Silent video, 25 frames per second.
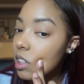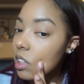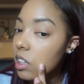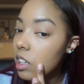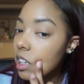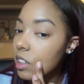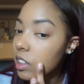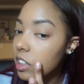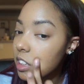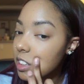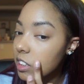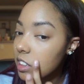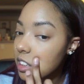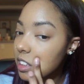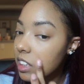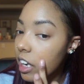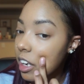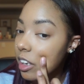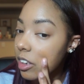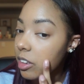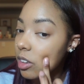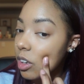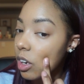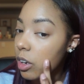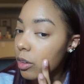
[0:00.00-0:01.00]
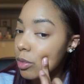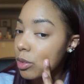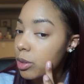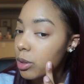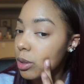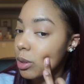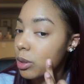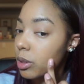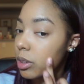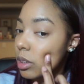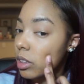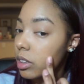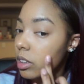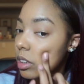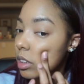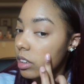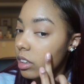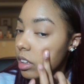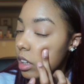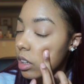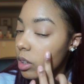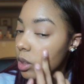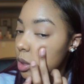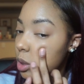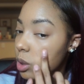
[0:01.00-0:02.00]
And this is how you know if your
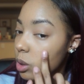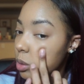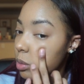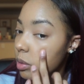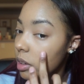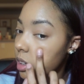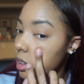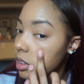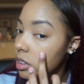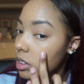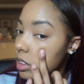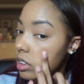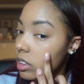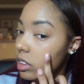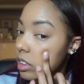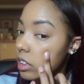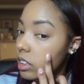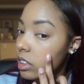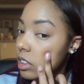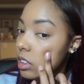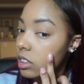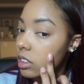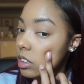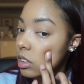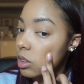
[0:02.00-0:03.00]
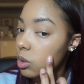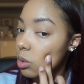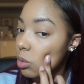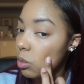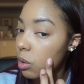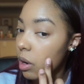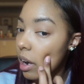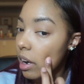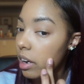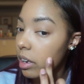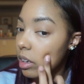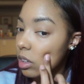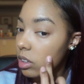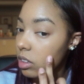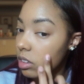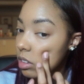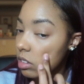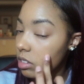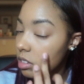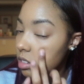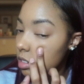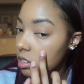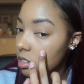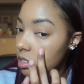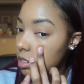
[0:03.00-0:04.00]
color corrector is the right
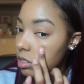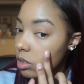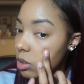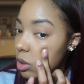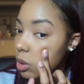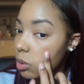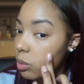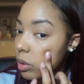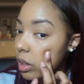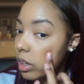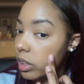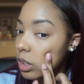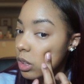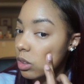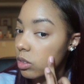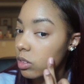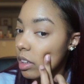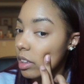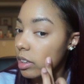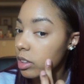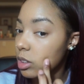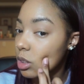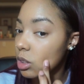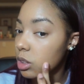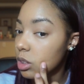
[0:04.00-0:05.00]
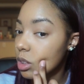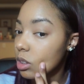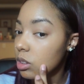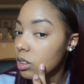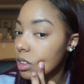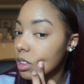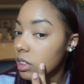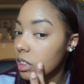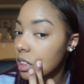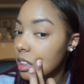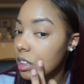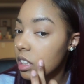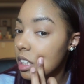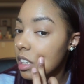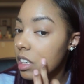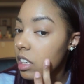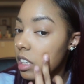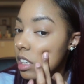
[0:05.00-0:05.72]
corrector that you're using.